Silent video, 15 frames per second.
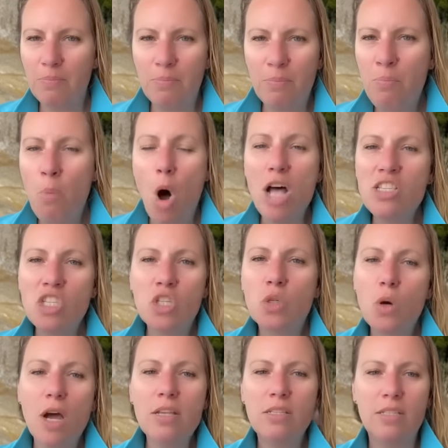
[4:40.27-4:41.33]

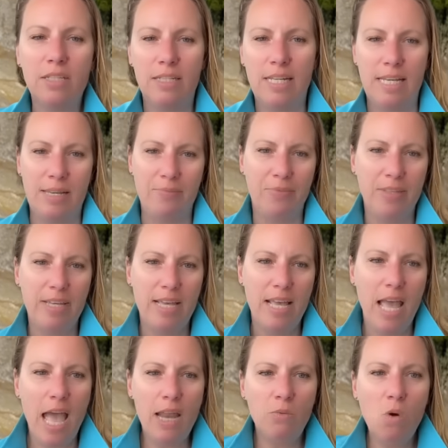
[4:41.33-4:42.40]
monstrosity
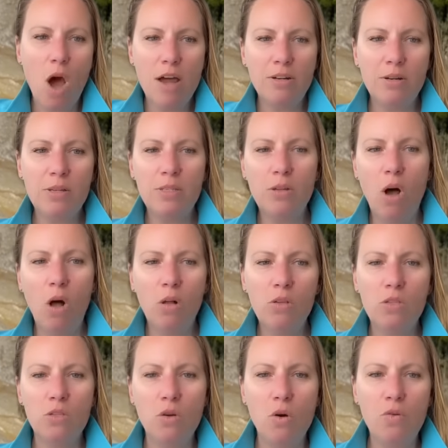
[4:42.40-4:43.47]
and water is
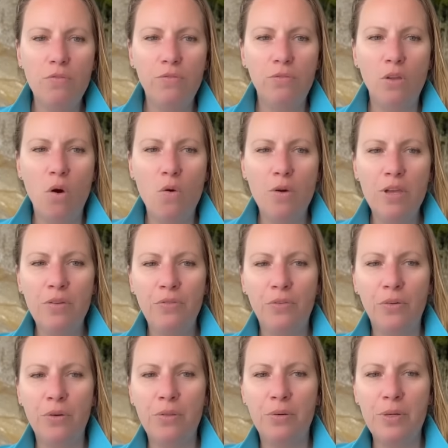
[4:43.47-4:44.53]
also flowing
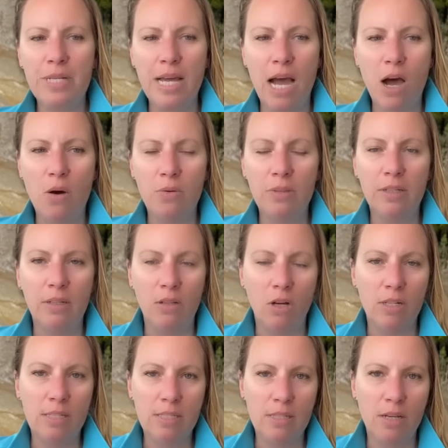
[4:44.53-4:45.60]
further down the
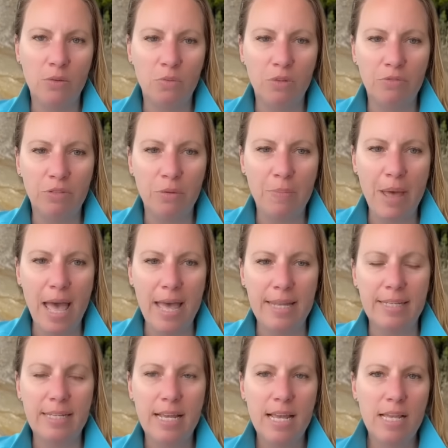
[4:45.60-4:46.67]
Lonza
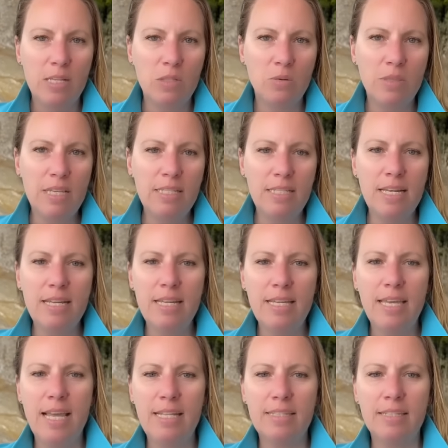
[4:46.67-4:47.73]
riverbed. So this
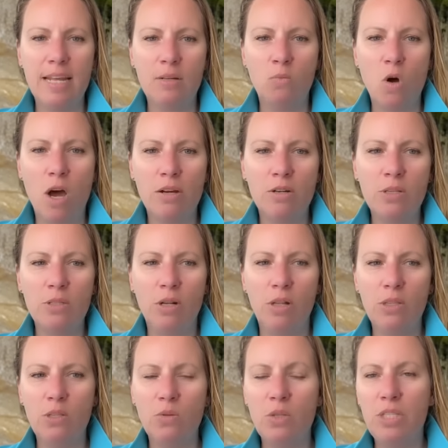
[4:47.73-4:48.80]
indicates that water is
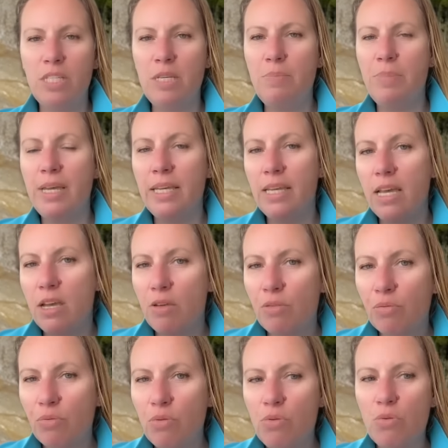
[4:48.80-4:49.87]
also seeping
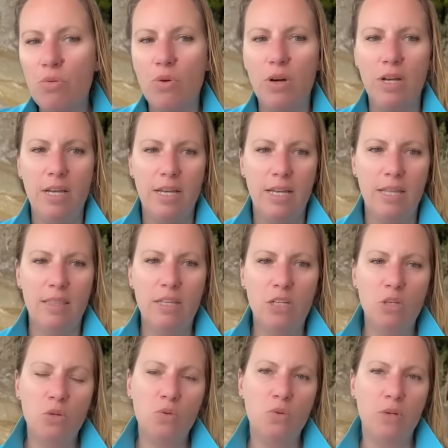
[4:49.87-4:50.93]
through the
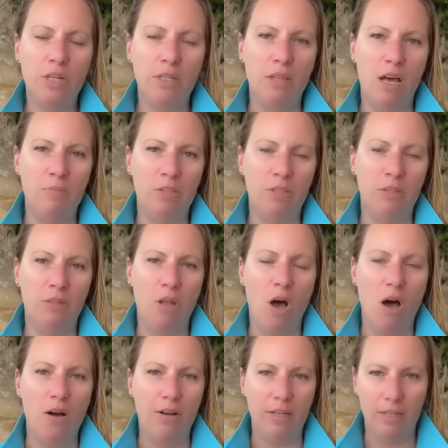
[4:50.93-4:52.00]
two kilometer
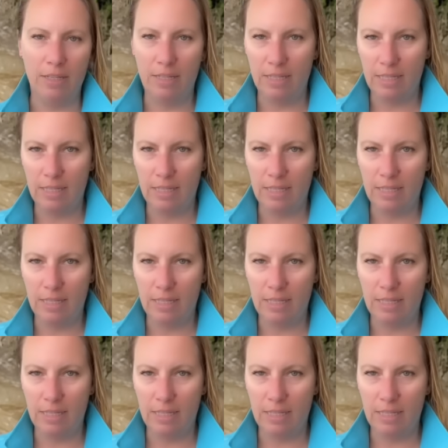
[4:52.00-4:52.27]
long